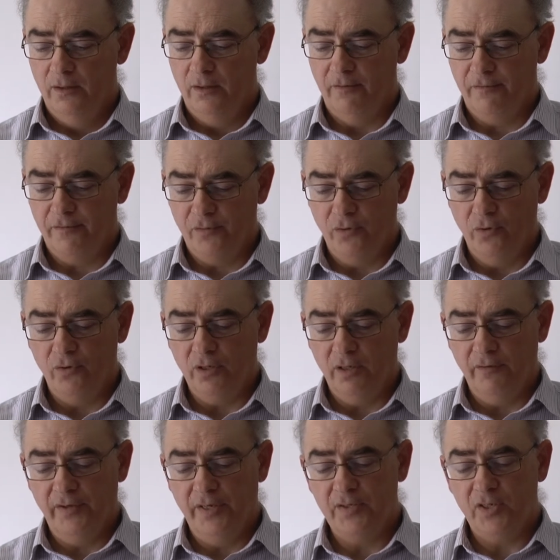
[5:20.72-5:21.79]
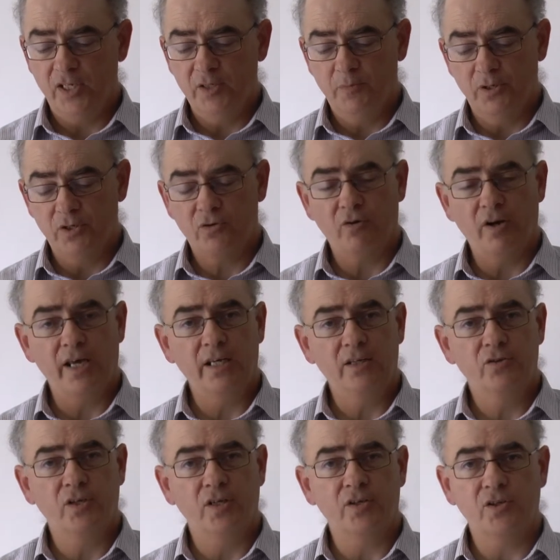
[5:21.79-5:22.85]
The fruit of this is betraying
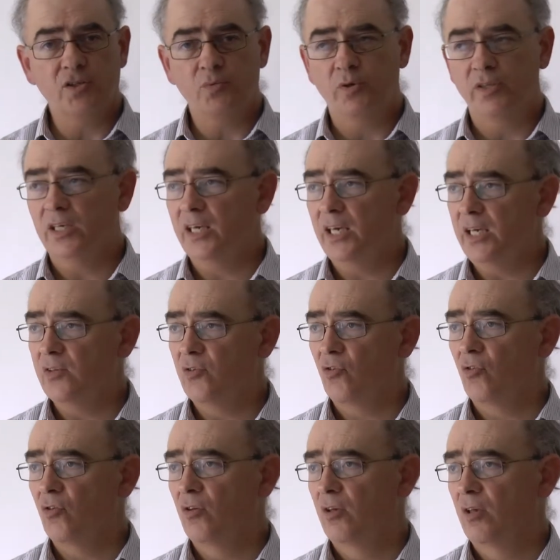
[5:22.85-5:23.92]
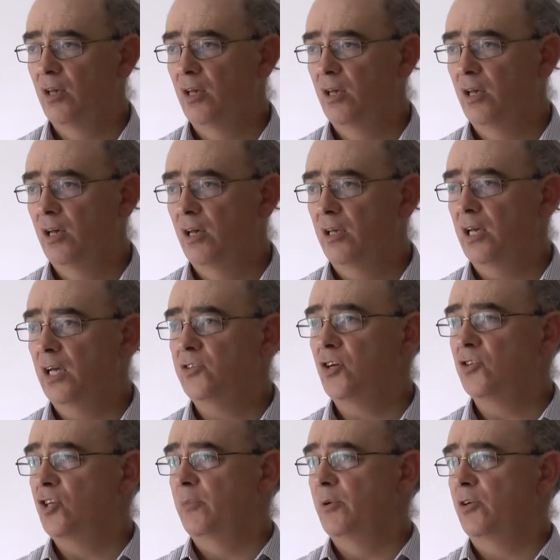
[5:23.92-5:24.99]
Jesus with a kiss. Yes,
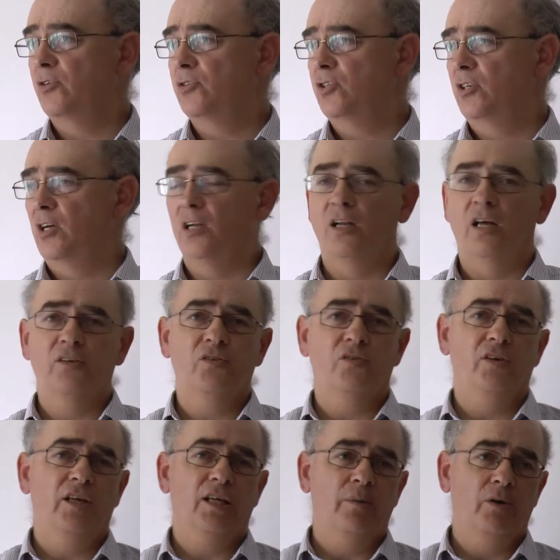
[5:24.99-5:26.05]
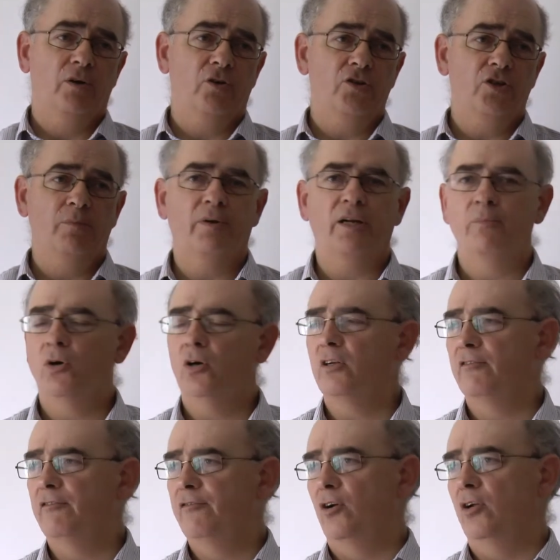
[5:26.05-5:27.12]
I'm a Christian. I'd like to think I'm a Christian, but I'm not
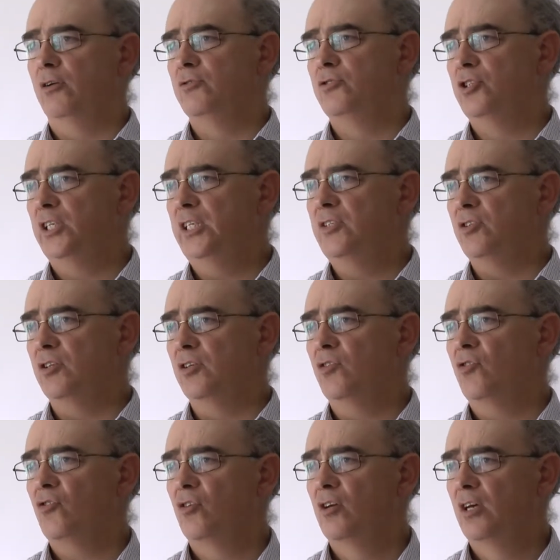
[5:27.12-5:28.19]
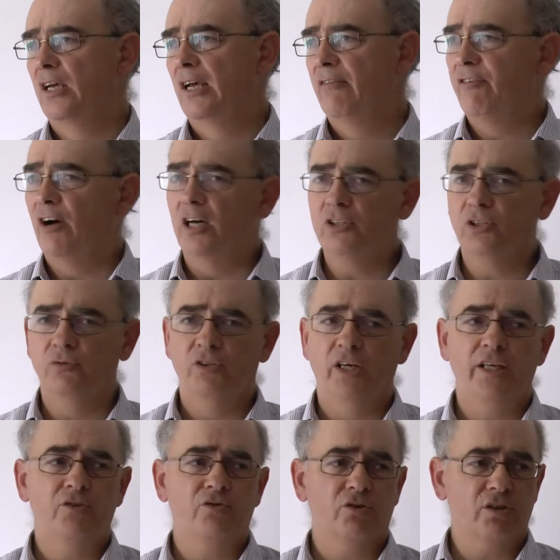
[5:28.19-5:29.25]
going to follow Jesus. Far too
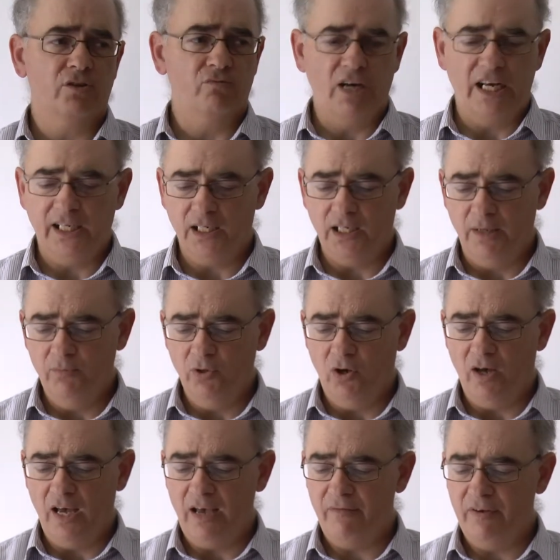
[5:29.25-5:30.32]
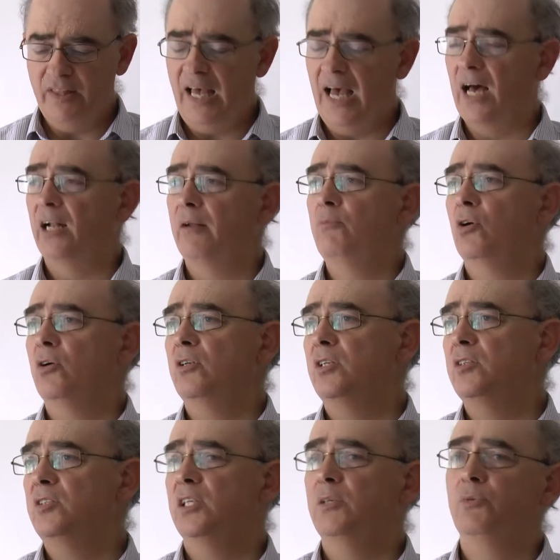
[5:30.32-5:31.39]
dangerous and radical. I'm not having that. I'm not
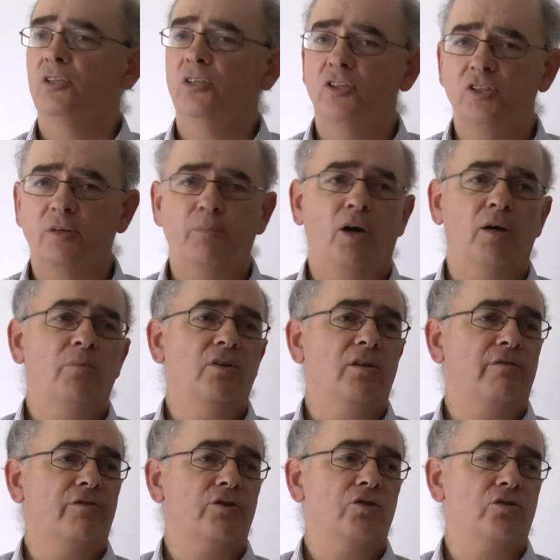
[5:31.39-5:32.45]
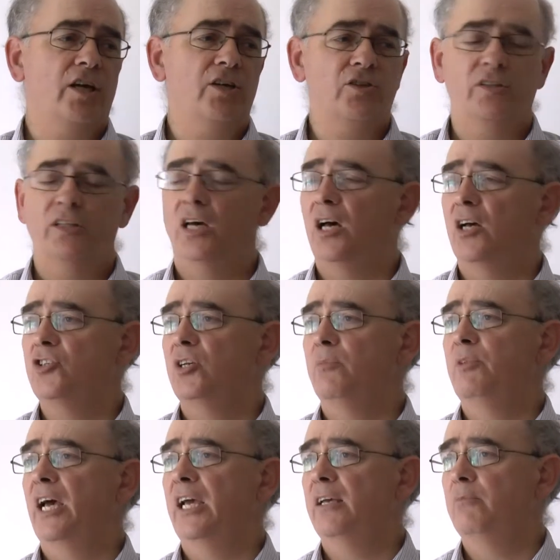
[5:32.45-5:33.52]
going to deal with the disappointment, the frustration, the
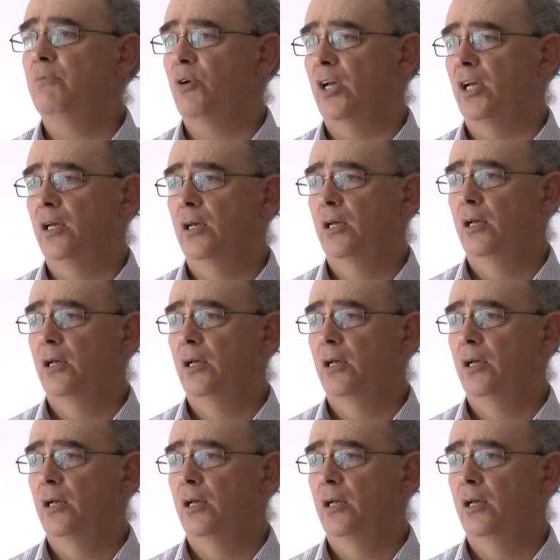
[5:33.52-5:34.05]
hardship that can bring.